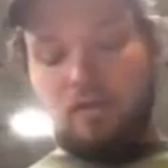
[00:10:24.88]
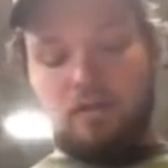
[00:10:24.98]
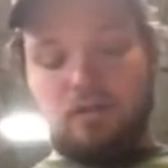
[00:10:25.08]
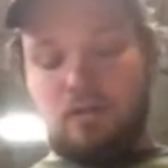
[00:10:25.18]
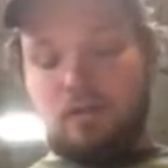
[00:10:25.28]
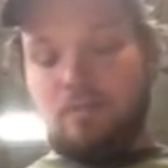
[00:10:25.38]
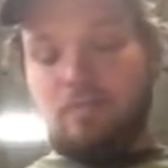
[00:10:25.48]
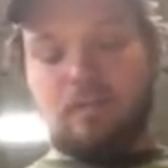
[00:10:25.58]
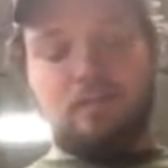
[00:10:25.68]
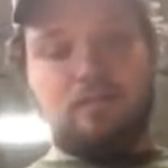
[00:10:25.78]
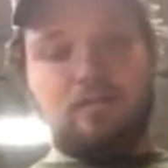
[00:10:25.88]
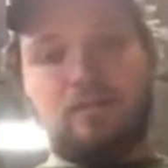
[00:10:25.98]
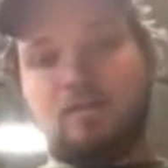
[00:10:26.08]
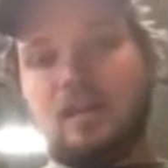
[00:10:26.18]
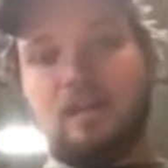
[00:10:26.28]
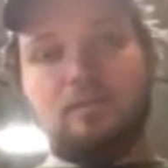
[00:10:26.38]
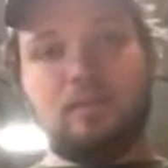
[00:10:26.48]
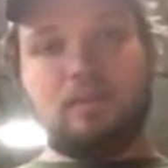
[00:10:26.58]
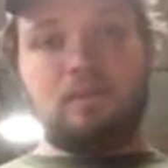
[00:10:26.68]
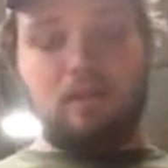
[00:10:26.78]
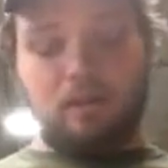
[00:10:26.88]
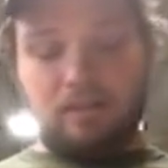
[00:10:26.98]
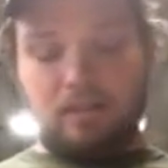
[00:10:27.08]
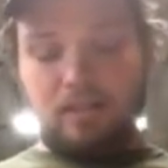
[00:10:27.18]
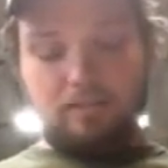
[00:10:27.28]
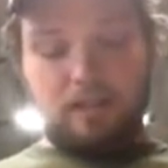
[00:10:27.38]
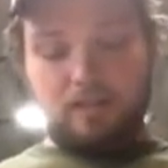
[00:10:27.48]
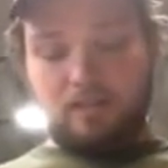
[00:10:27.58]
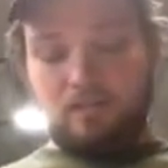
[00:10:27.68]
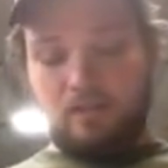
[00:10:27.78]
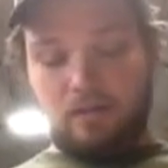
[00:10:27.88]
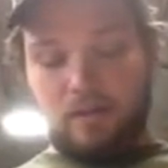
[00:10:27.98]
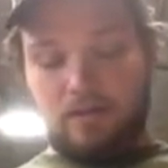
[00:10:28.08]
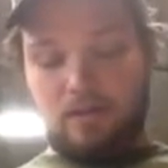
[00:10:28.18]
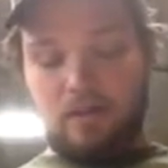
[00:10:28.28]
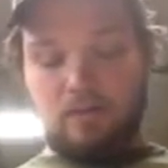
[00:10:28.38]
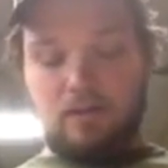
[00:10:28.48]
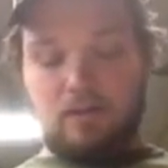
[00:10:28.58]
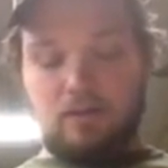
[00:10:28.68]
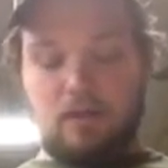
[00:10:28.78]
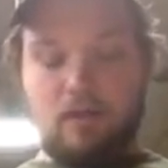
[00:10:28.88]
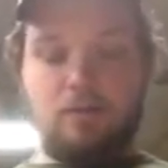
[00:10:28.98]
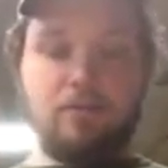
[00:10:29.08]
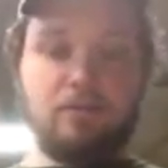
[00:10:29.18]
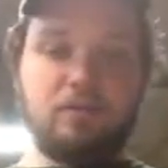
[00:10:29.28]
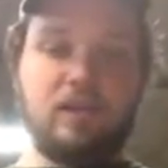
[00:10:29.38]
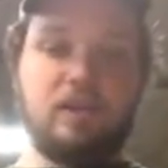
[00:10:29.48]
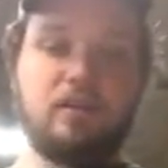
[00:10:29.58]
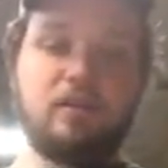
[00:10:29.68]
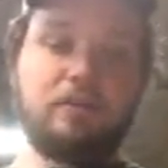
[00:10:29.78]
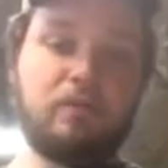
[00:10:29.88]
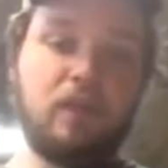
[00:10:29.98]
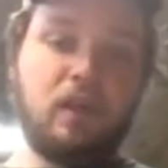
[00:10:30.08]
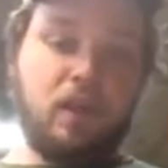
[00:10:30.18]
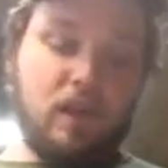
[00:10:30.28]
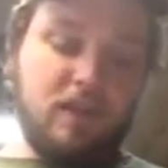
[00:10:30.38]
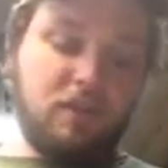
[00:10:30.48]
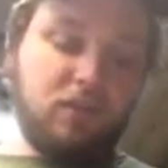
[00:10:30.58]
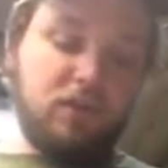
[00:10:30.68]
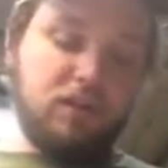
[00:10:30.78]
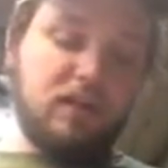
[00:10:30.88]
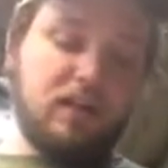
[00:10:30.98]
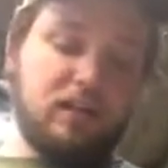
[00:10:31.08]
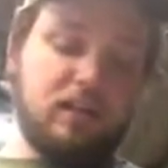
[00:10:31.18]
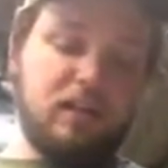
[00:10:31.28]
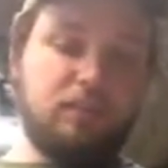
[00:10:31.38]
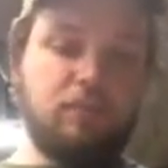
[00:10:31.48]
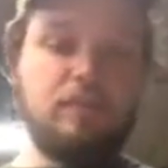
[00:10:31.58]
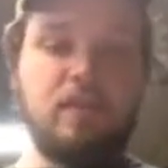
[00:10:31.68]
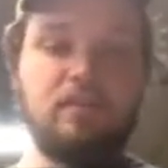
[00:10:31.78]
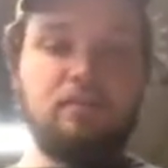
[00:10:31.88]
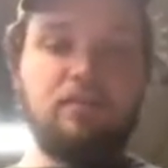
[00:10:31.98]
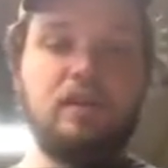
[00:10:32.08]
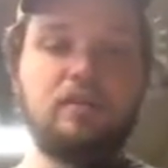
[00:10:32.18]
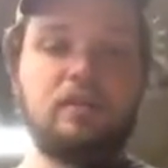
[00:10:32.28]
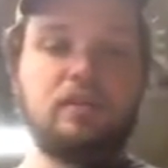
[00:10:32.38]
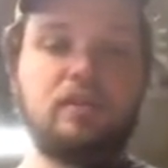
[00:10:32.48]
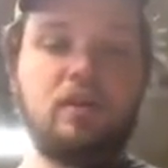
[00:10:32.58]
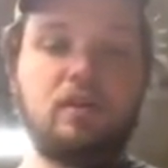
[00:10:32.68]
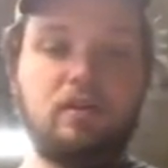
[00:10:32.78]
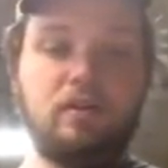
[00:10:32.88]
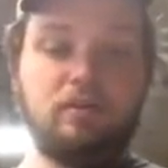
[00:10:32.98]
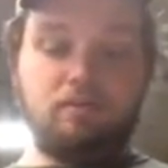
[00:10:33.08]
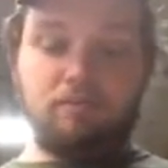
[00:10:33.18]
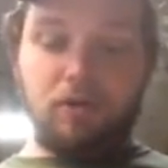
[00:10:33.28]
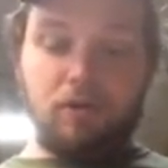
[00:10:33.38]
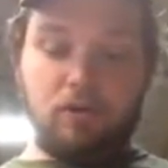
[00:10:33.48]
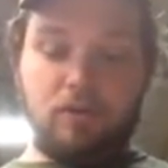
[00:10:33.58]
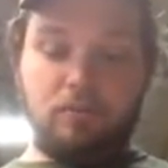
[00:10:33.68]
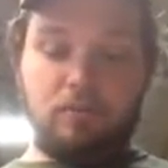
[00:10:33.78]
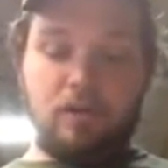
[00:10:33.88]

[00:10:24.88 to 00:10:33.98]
just sometimes it gets the best of you. You're not thinking about it. Put your chain on, and then when you're tightening it up, you have to pick the saw bar up.